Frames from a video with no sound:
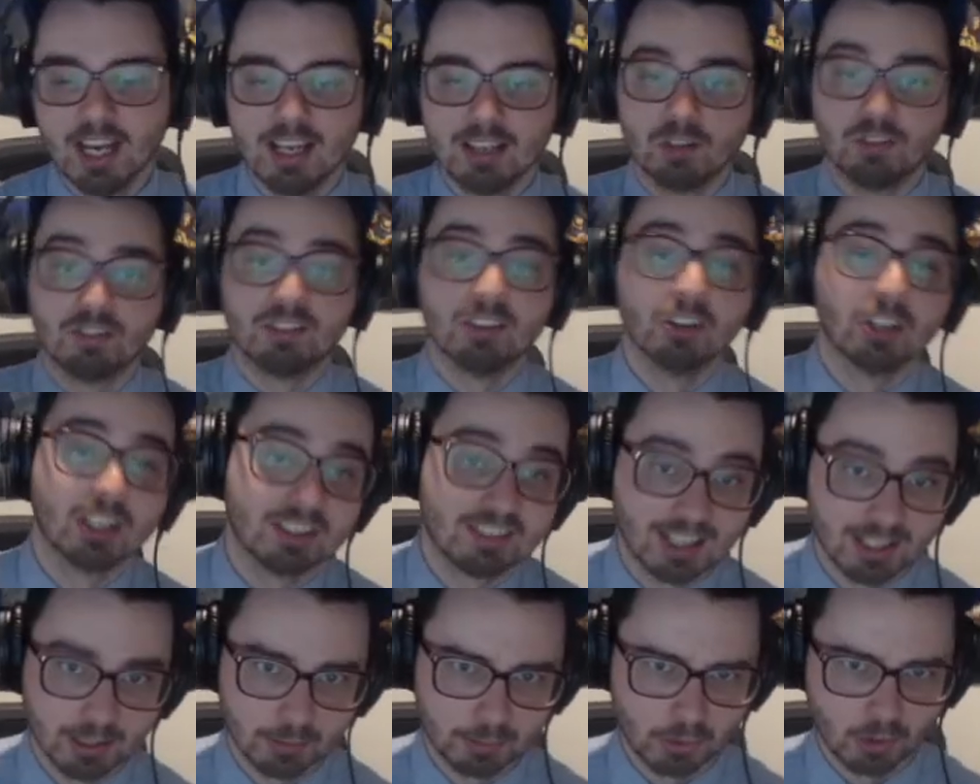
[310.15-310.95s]
You still get
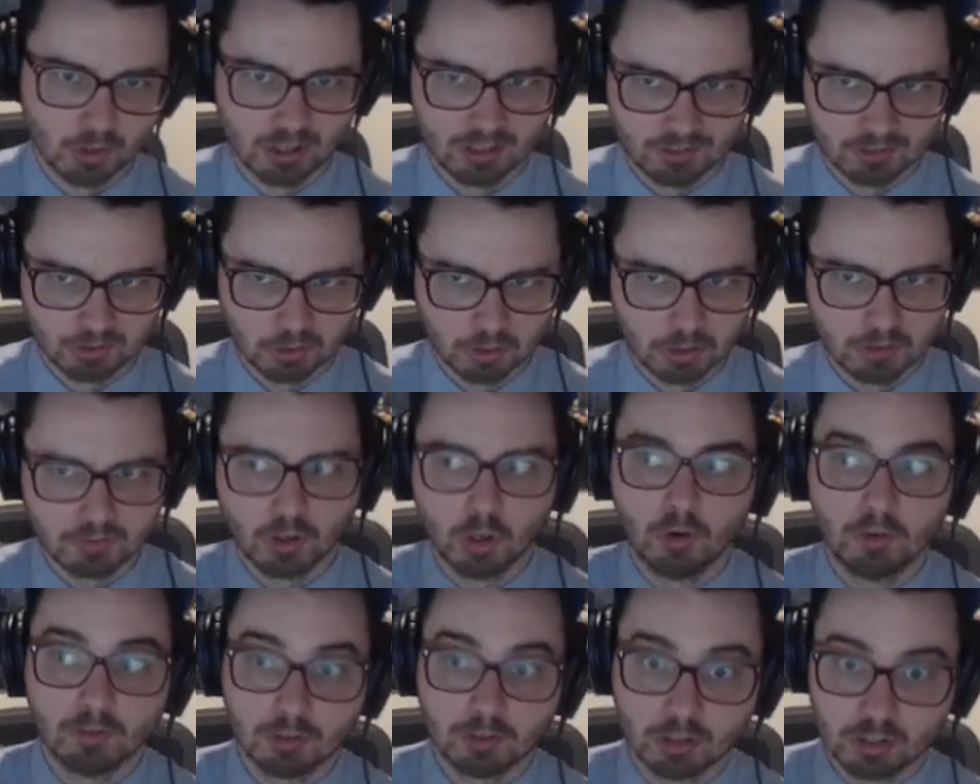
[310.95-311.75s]
teleported sort of
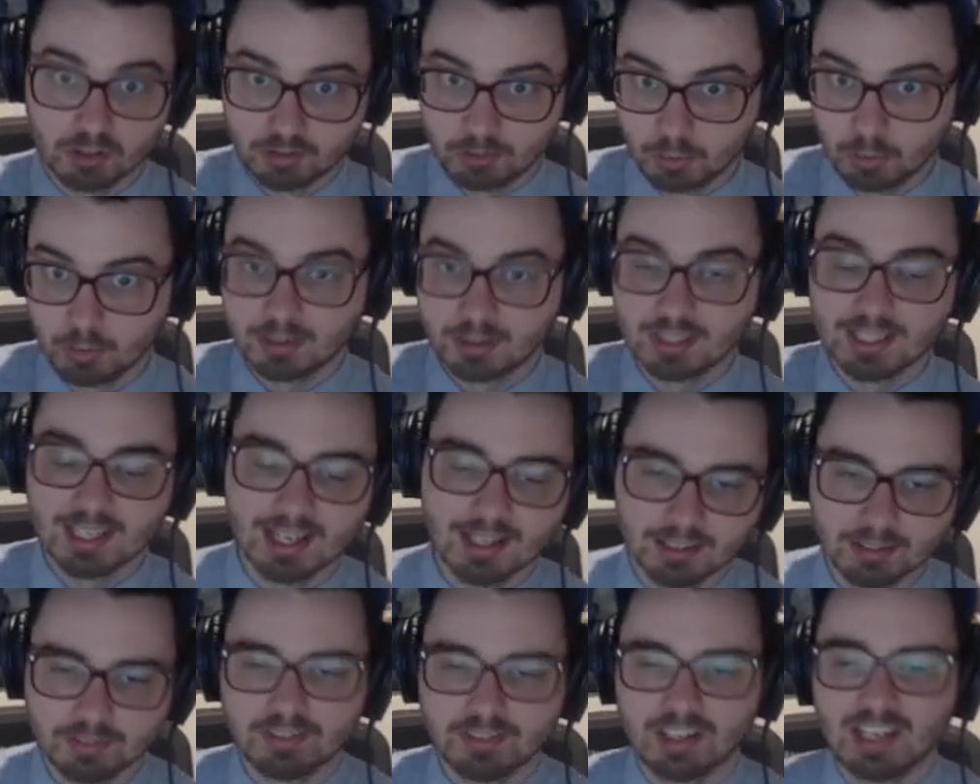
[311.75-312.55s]
over to the
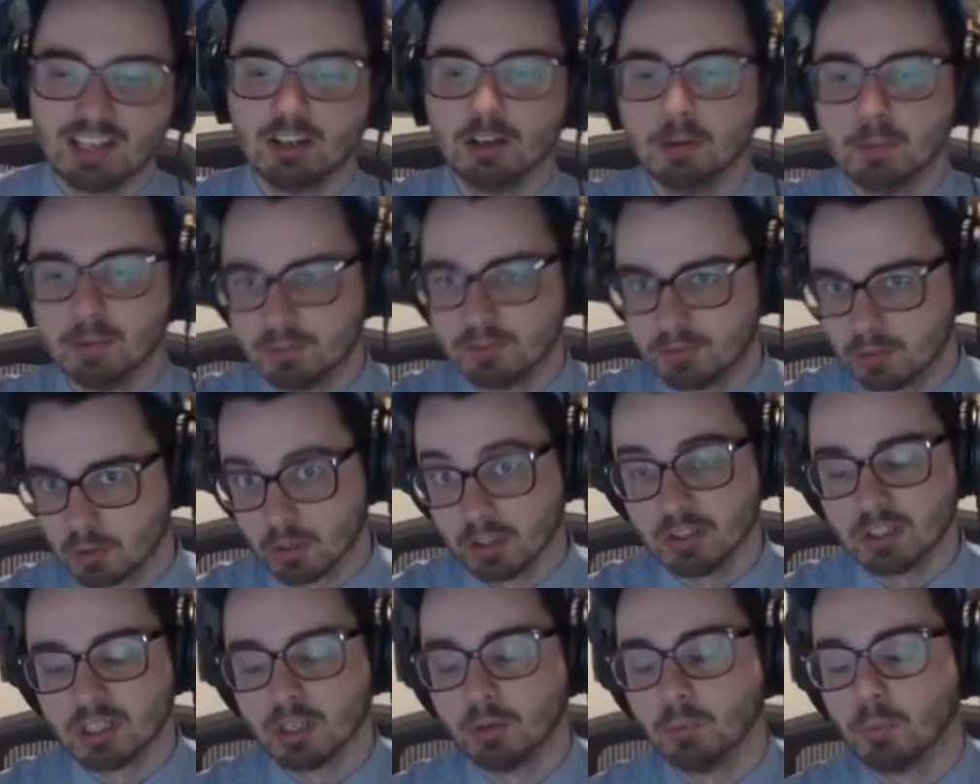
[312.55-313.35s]
elevator before
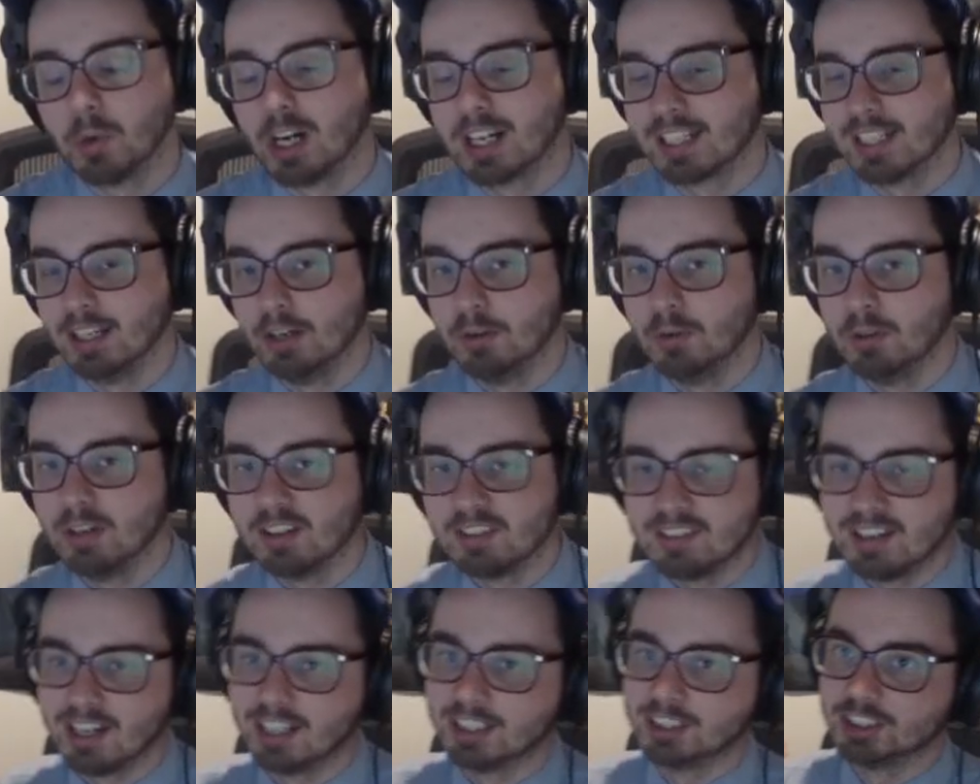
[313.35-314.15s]
you can walk out.
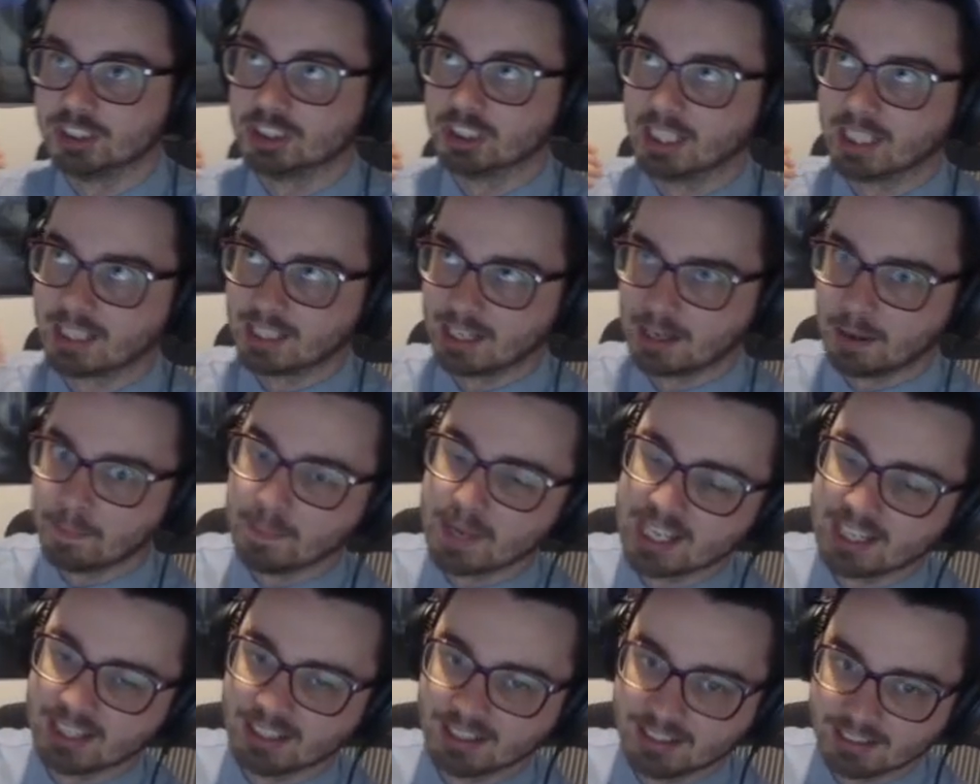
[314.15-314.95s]
It's not just like an
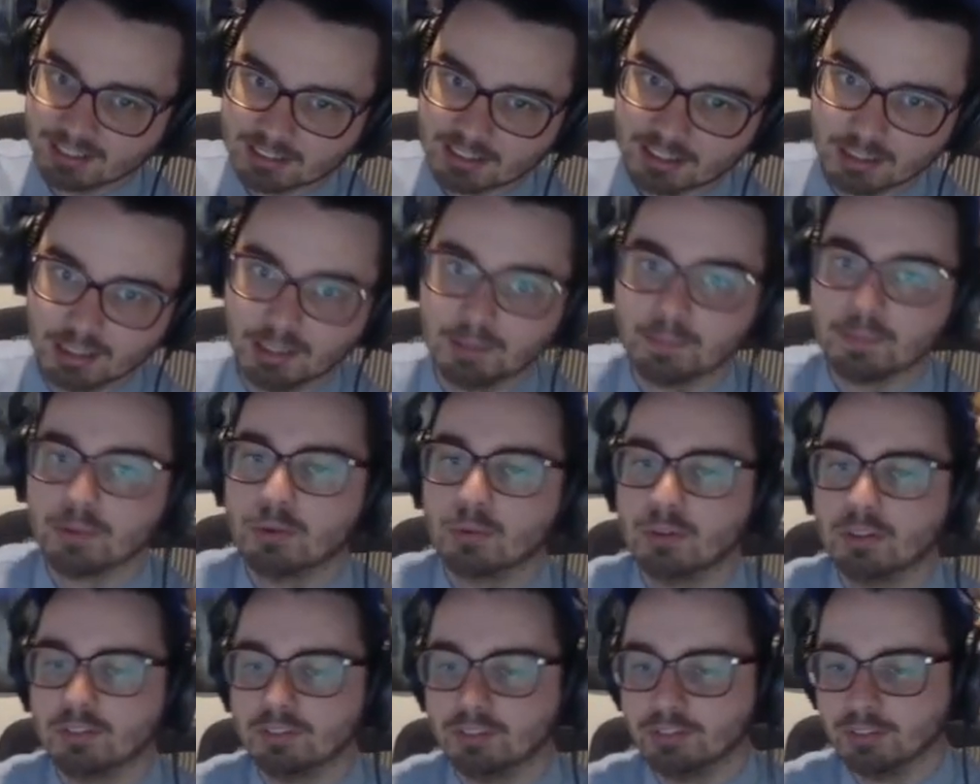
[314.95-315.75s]
immediate clip
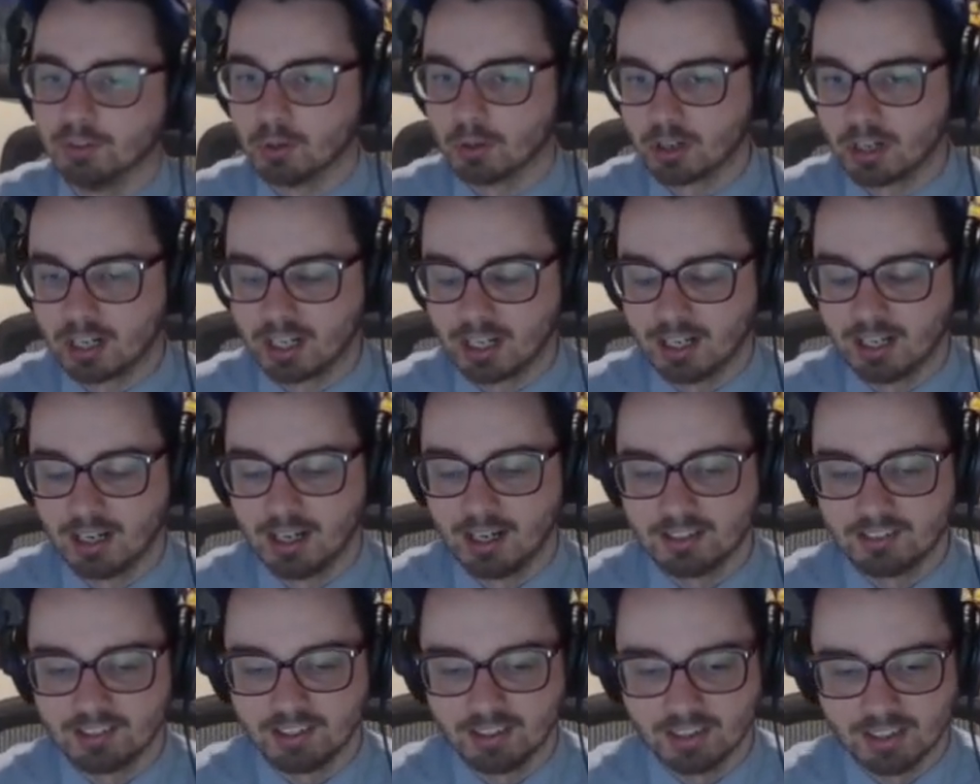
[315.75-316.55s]
through the floor
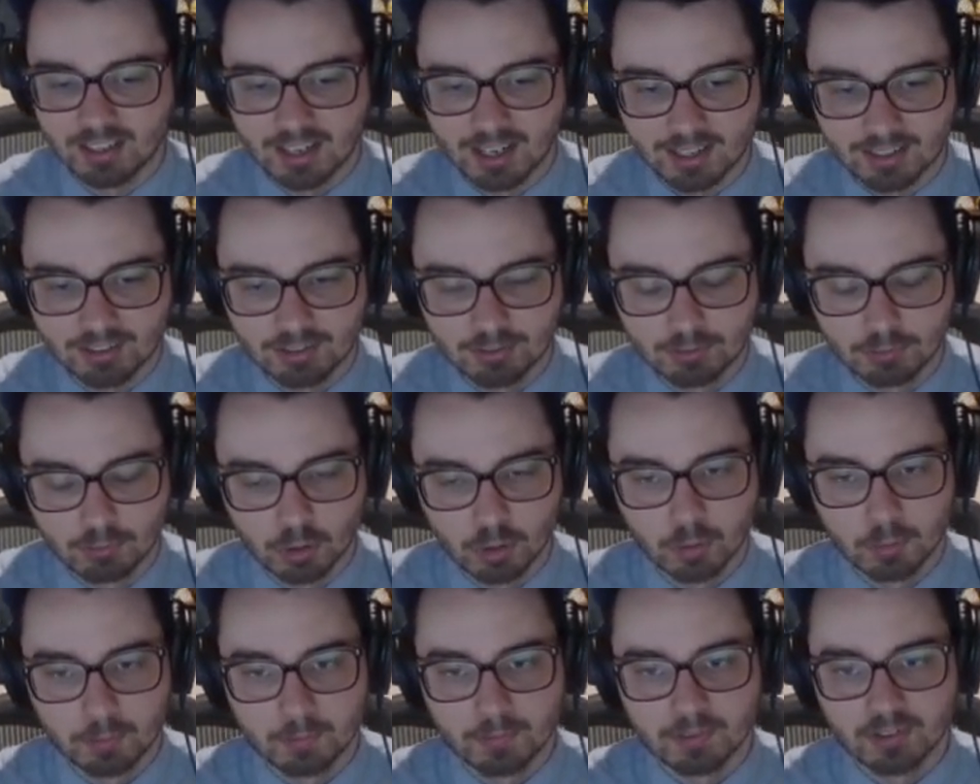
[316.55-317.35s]
to the next
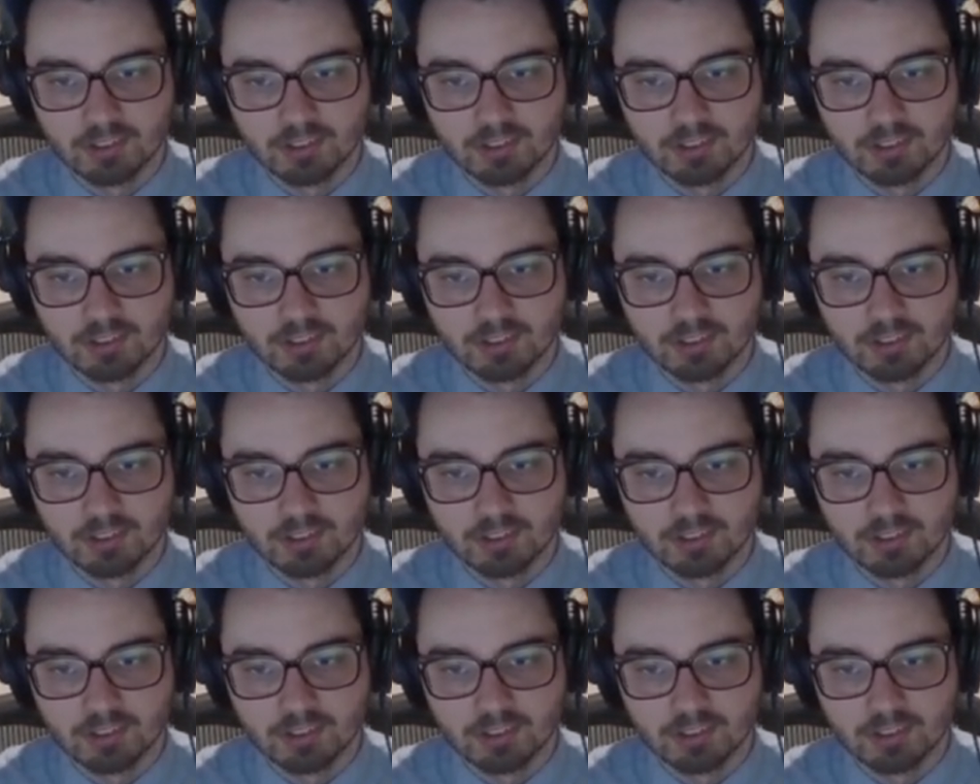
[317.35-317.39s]
room.